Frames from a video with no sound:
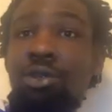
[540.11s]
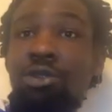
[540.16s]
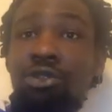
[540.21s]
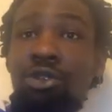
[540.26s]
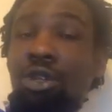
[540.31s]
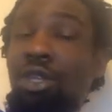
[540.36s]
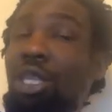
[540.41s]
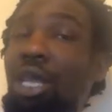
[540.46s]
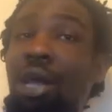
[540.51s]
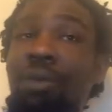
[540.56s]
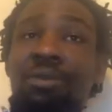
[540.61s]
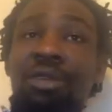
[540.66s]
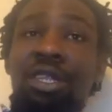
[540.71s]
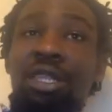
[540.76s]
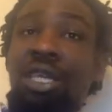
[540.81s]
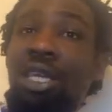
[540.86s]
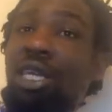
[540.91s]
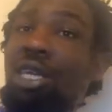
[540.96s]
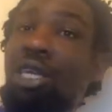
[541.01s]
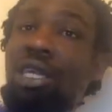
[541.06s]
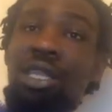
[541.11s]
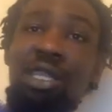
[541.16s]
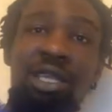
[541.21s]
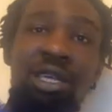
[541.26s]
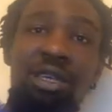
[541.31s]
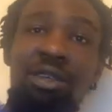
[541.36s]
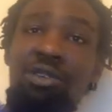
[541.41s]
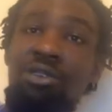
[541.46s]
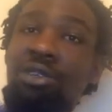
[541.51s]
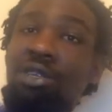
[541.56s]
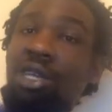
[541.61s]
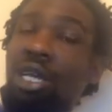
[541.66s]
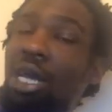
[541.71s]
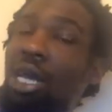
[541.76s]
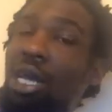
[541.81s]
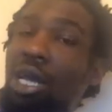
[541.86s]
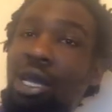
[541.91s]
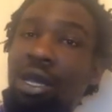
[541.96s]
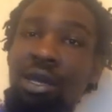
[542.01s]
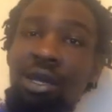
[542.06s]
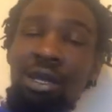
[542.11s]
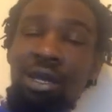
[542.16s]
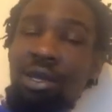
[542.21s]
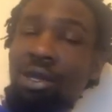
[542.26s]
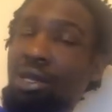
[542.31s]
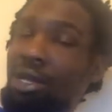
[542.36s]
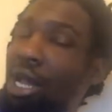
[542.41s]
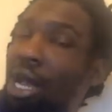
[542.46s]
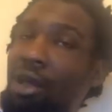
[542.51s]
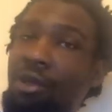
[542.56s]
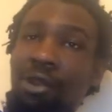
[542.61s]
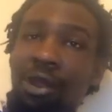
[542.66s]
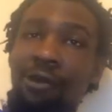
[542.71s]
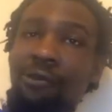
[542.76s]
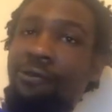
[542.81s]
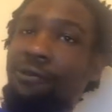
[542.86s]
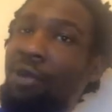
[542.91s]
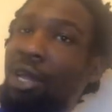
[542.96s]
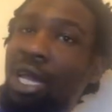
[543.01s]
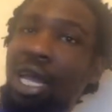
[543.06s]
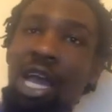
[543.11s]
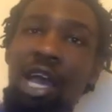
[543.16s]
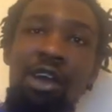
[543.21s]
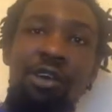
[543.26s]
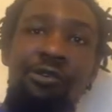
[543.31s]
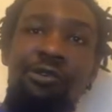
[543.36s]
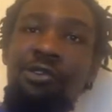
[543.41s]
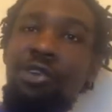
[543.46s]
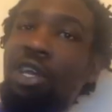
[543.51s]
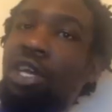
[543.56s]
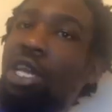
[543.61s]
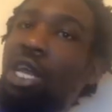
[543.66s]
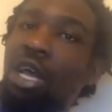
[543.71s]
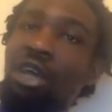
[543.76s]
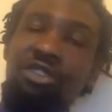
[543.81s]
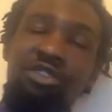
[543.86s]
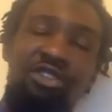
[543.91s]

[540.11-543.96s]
Sometimes I be thinking this, I forgot, I figured out,